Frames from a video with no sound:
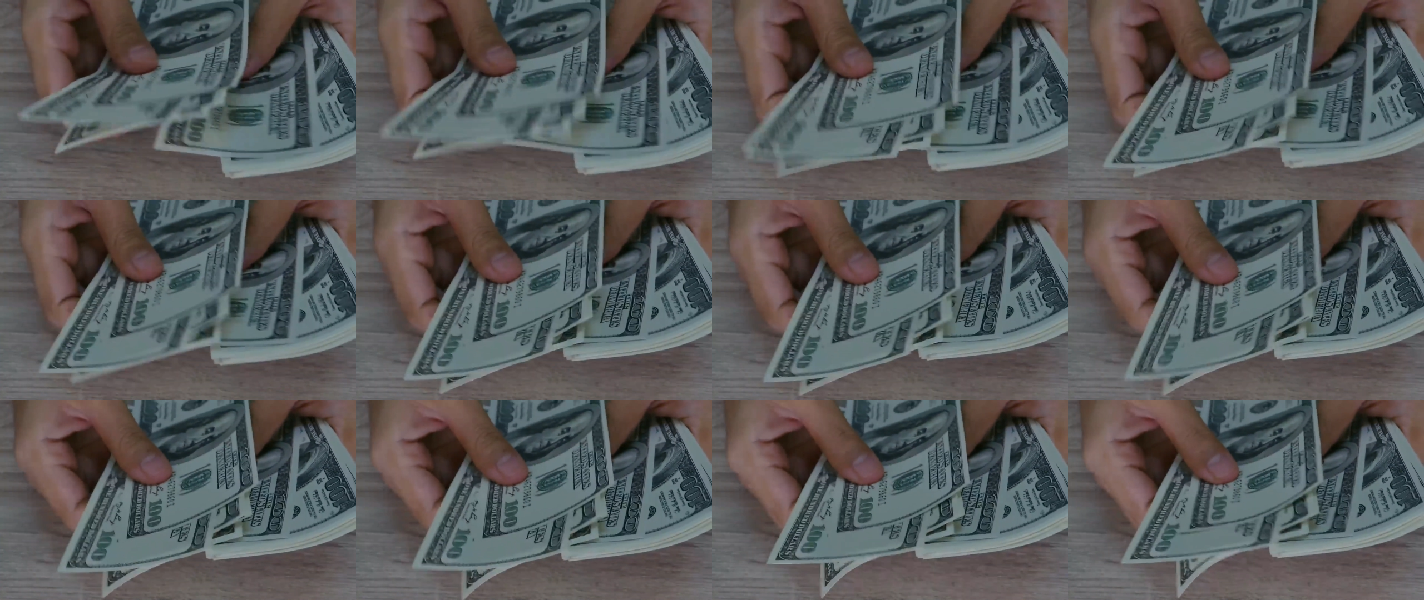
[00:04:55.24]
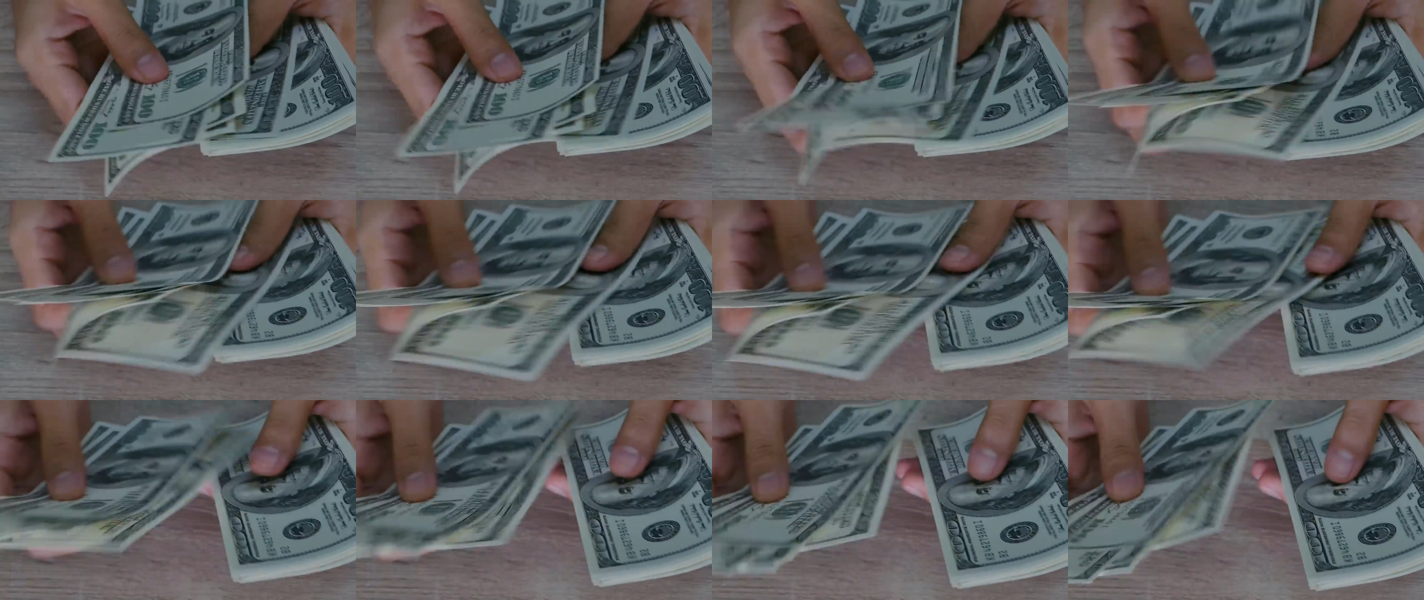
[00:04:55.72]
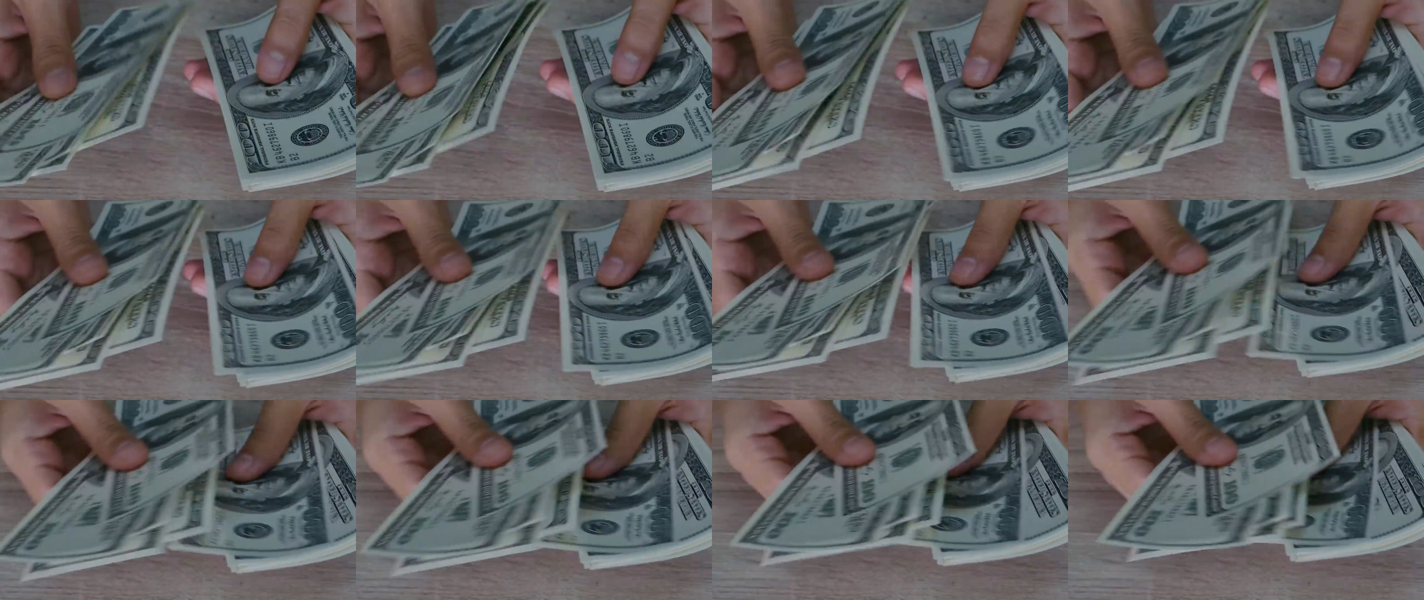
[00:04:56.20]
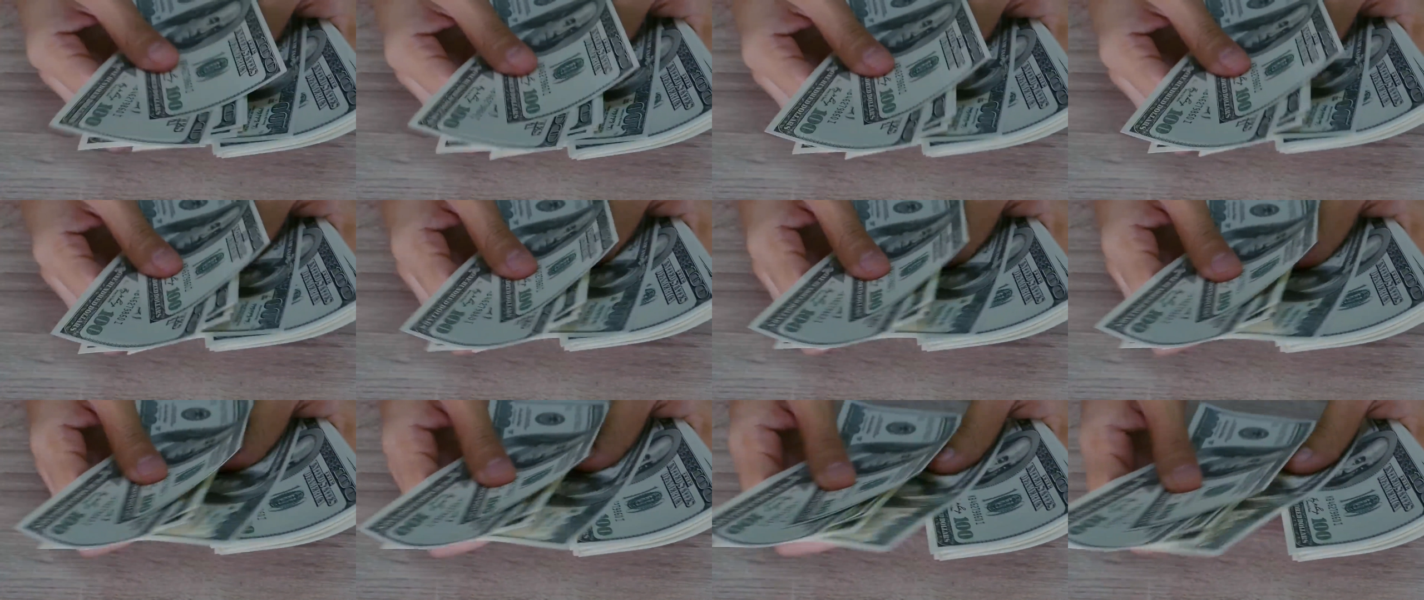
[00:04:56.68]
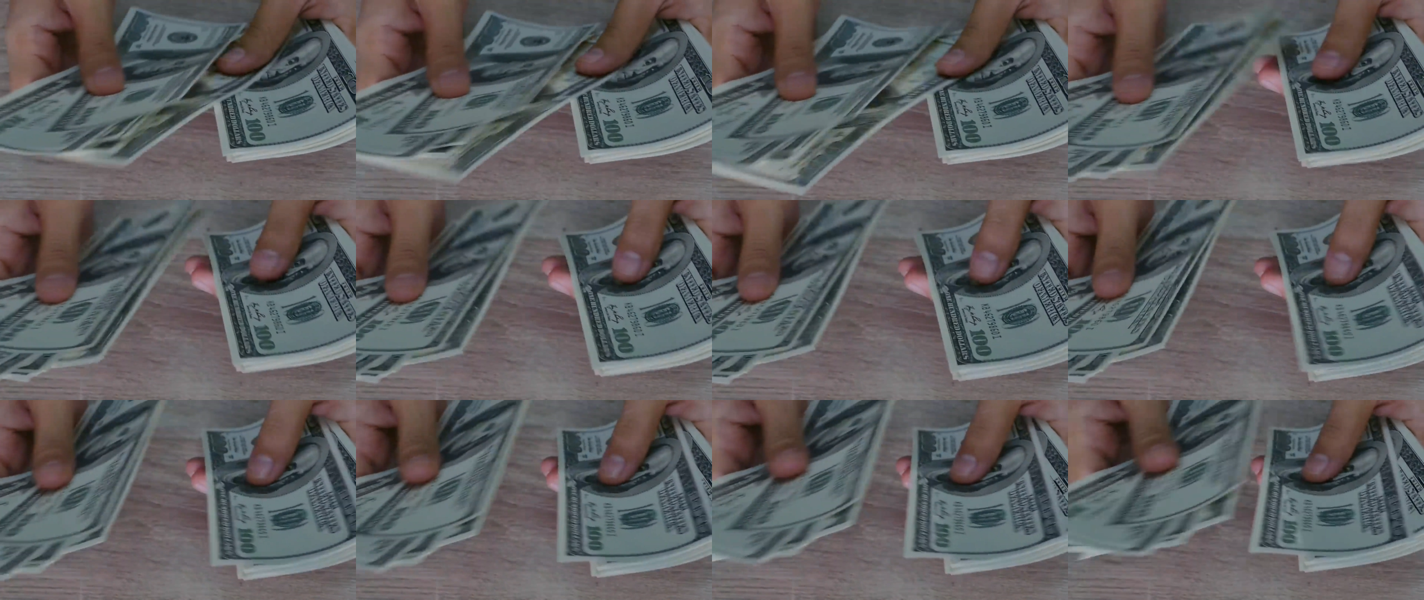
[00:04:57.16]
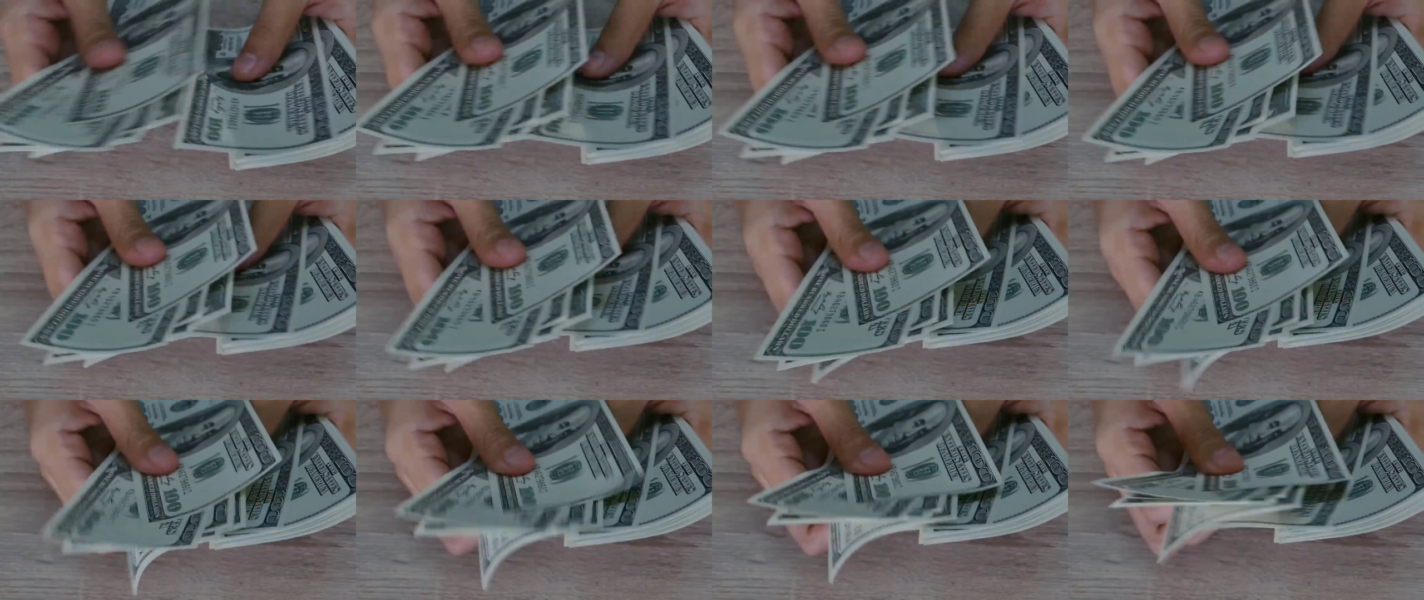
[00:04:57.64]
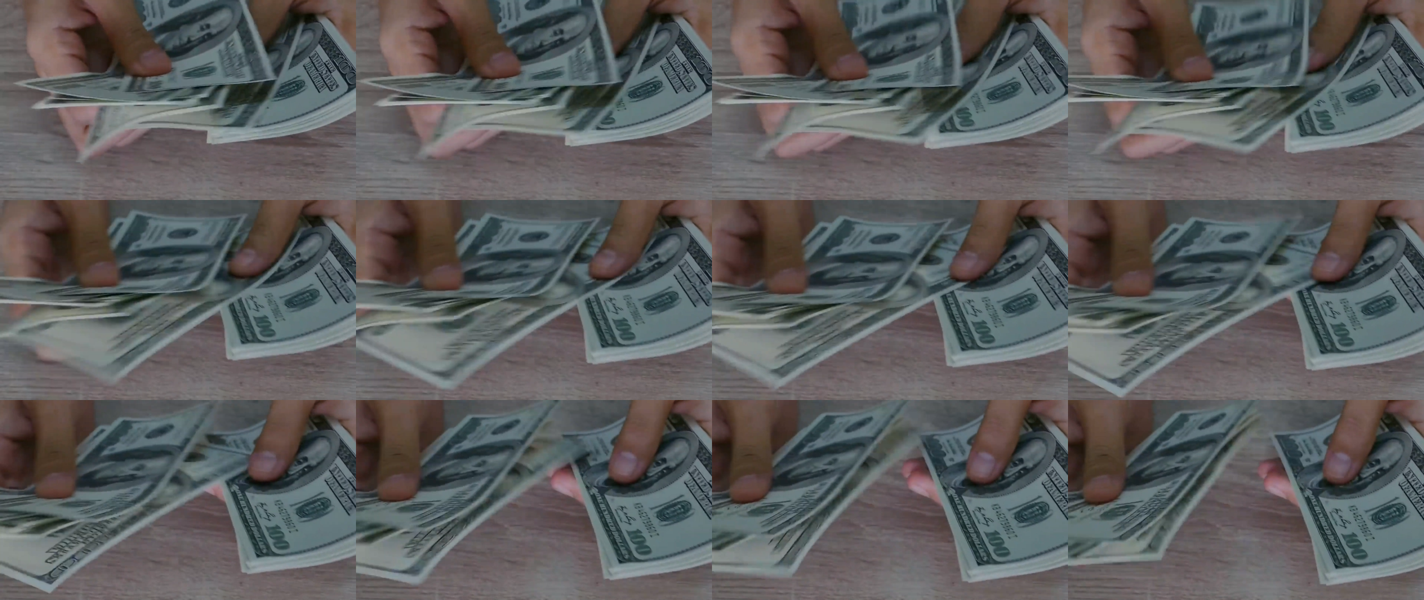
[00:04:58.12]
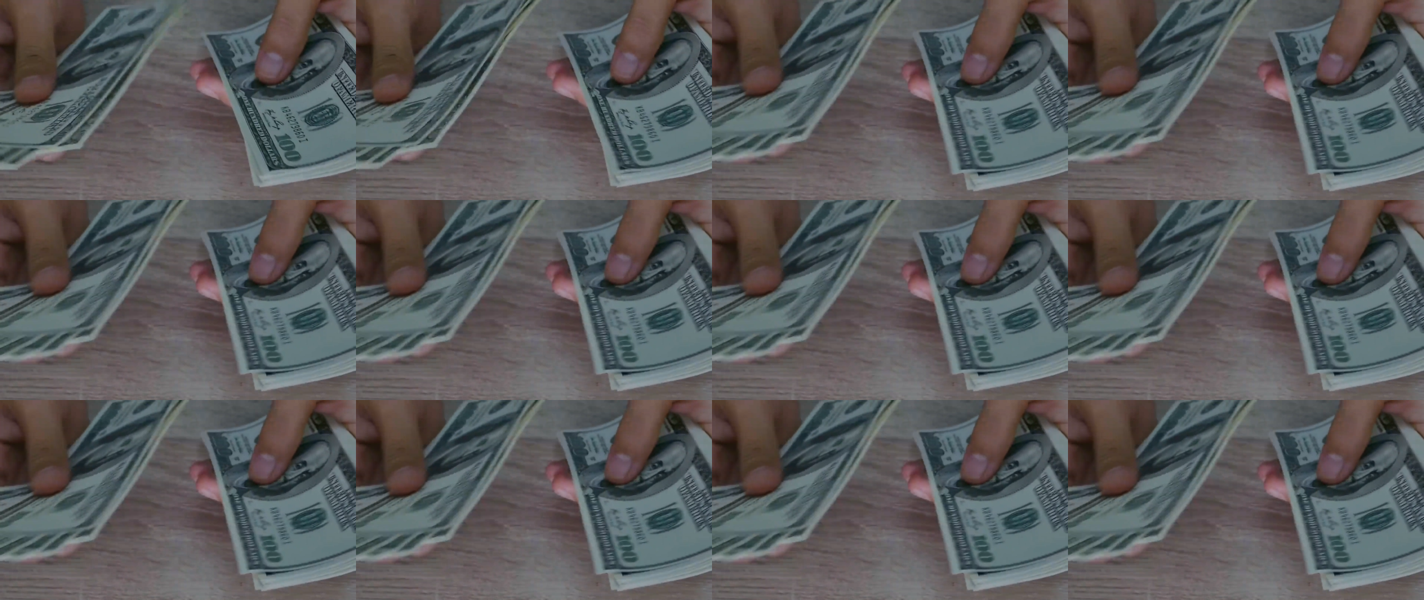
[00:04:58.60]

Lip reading: Nobody's mouth can be seen.